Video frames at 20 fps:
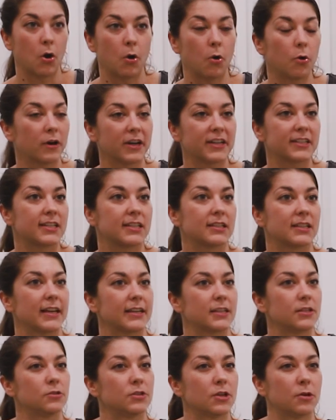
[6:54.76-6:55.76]
Or is it
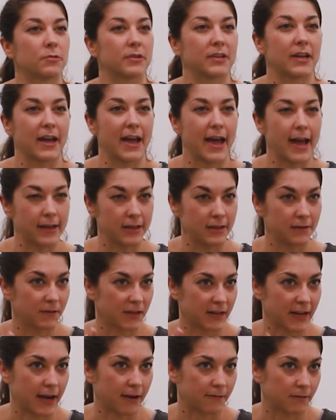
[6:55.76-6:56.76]
like you don't
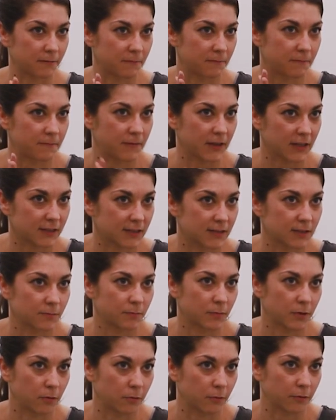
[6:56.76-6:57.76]
even have a
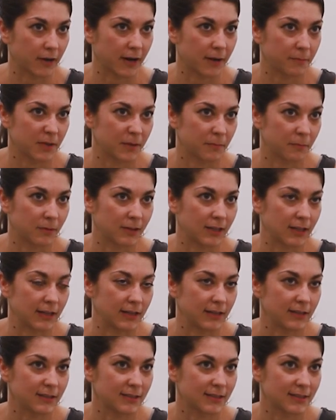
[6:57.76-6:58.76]
fixed program in
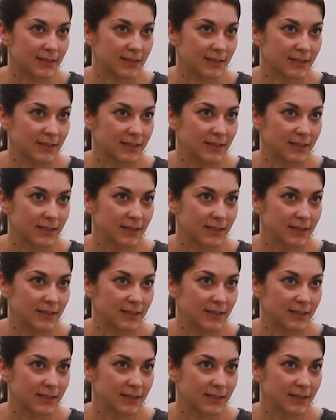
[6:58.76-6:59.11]
place?